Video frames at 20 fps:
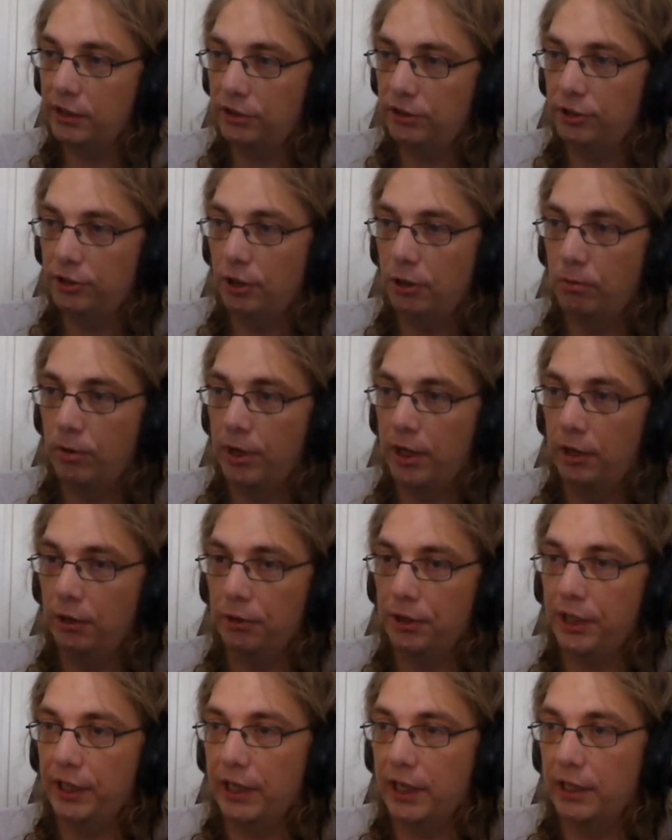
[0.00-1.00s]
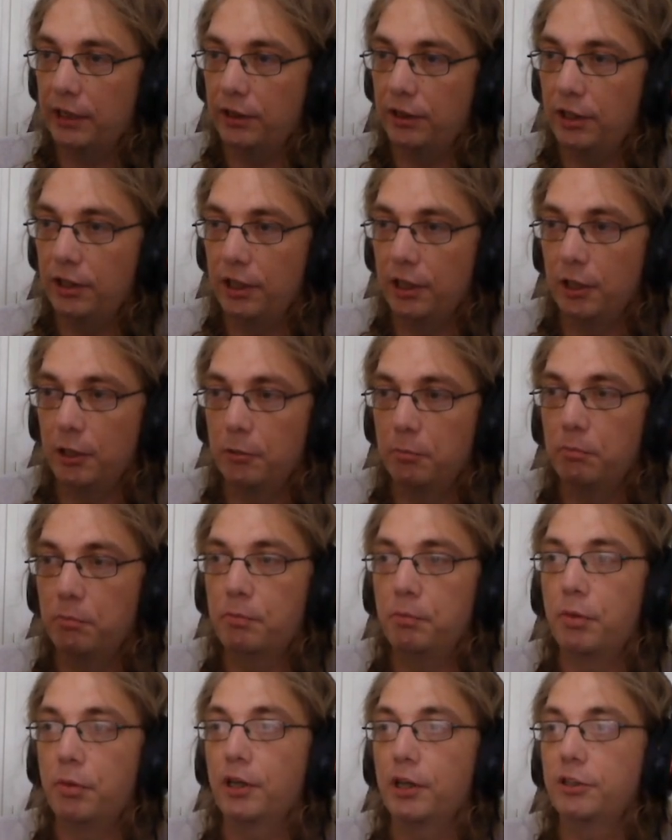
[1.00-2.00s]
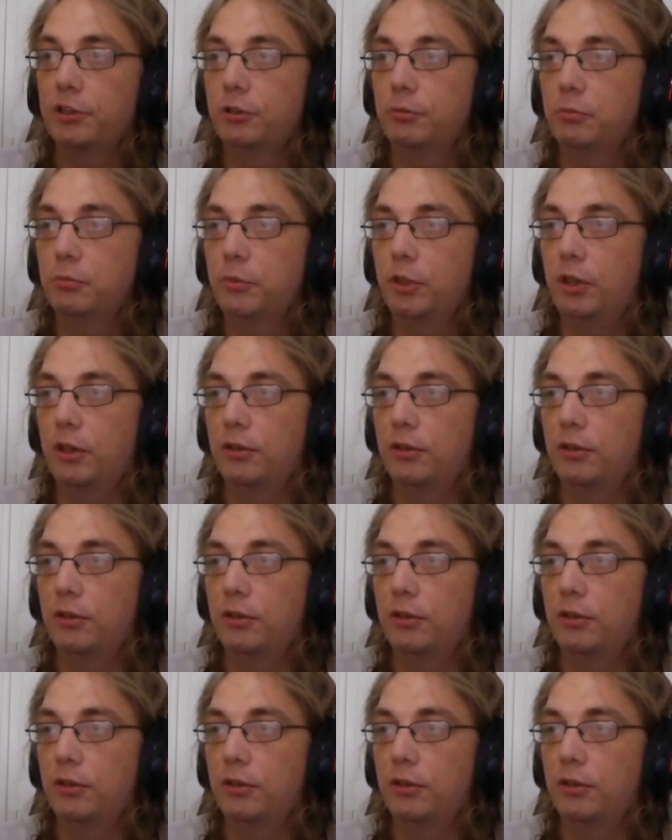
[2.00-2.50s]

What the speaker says: so we're looking at the bottom